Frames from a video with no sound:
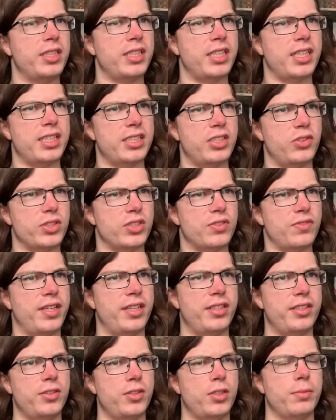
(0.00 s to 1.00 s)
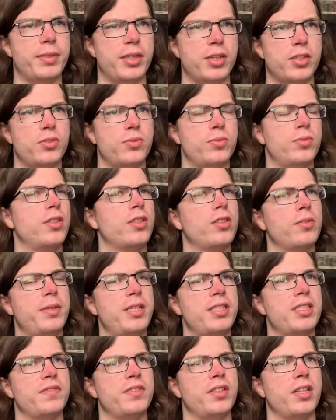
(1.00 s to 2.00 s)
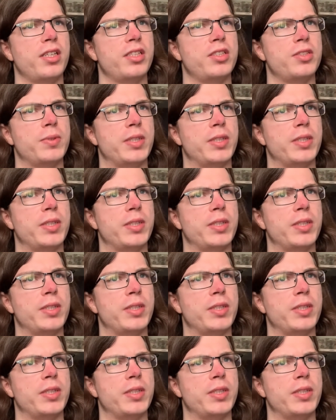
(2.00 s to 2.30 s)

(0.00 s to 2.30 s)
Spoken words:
to add to its value compared to another piece of luggage